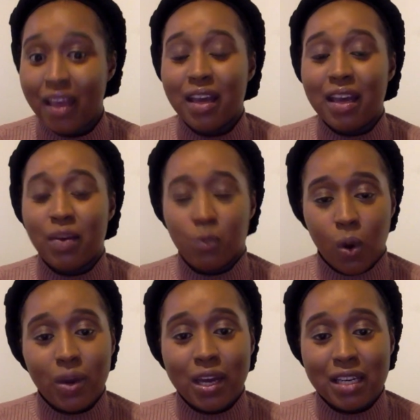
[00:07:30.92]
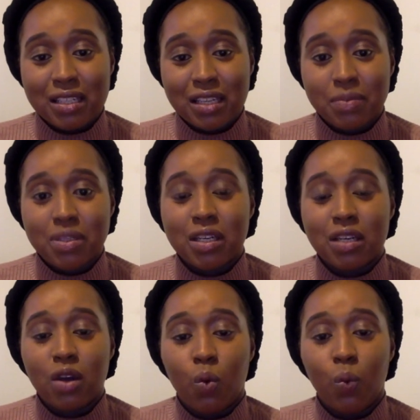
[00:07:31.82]
It won't get accepted
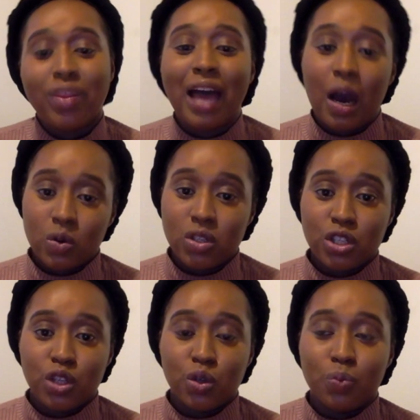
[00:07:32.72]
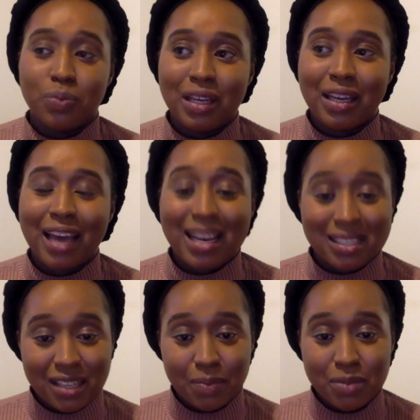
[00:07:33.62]
without you being
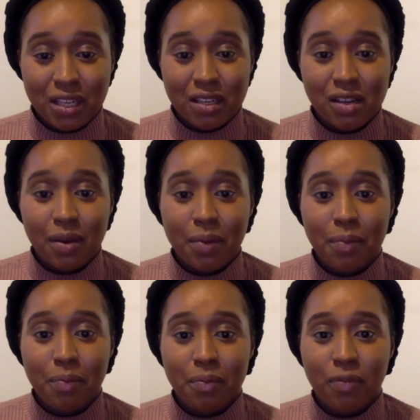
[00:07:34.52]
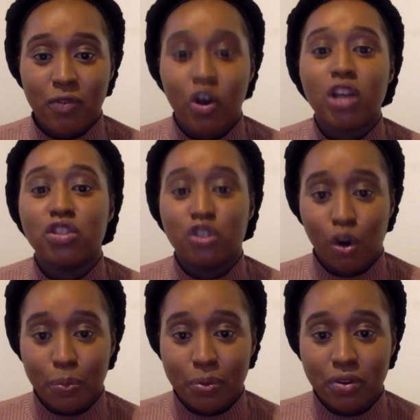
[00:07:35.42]
accepted for a
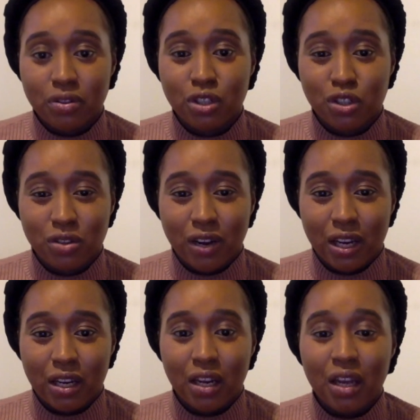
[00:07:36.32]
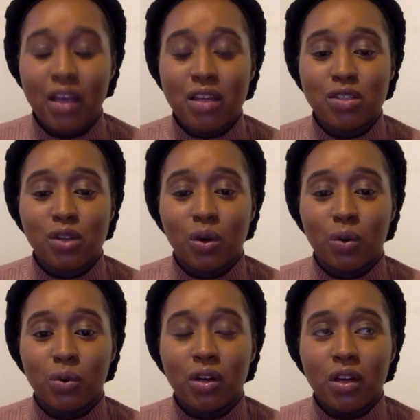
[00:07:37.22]
job to train.
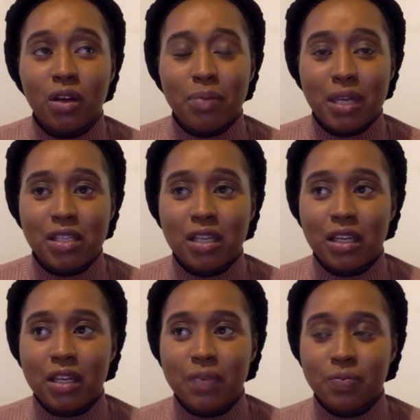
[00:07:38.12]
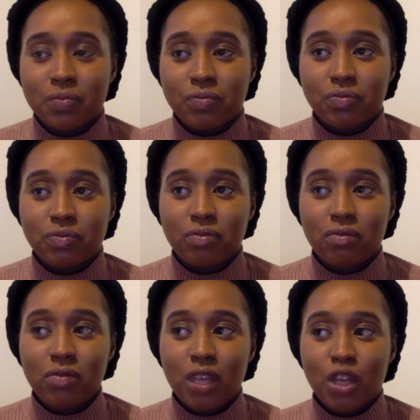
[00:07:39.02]
So basically,
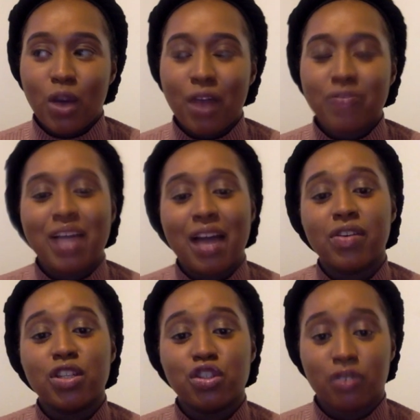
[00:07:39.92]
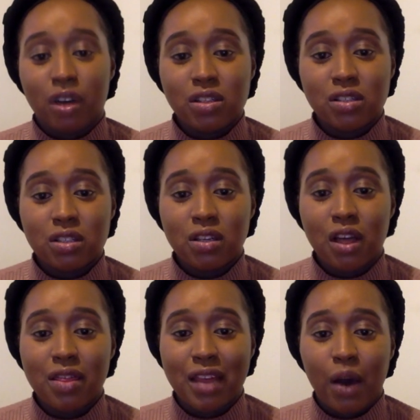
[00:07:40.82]
you have to have a trust
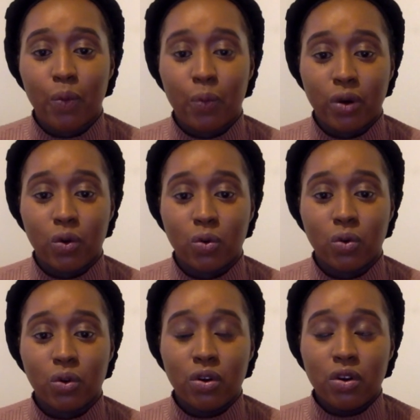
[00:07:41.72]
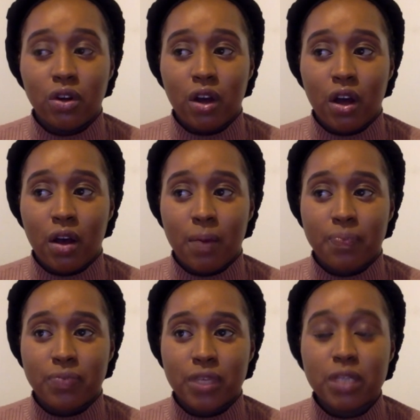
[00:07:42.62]
that will
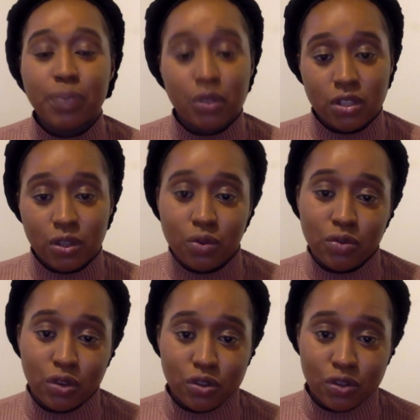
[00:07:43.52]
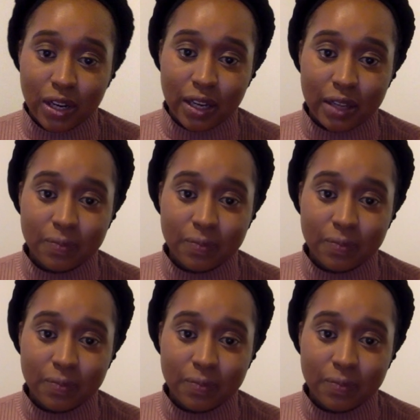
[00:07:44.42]
sponsor you through your training.